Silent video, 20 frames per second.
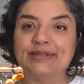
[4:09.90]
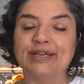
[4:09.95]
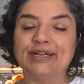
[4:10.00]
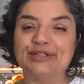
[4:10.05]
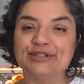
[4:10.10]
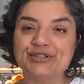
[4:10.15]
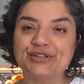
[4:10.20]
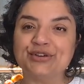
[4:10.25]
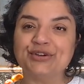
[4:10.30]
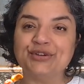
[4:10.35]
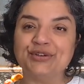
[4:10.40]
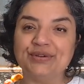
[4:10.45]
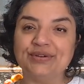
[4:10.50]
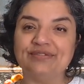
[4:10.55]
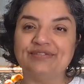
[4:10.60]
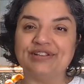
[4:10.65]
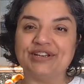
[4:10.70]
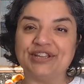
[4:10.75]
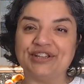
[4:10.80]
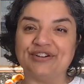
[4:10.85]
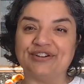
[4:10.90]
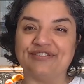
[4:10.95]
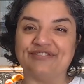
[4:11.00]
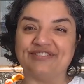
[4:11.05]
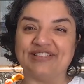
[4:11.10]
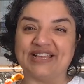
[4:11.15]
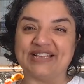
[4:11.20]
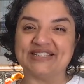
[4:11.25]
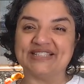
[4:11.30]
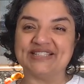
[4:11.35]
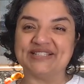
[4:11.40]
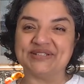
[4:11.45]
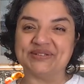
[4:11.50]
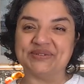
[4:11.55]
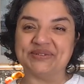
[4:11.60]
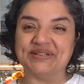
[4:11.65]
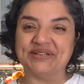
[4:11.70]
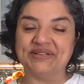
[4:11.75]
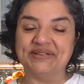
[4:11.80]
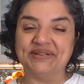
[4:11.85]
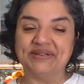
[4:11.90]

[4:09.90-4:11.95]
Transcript: I'll show you a video of that soon.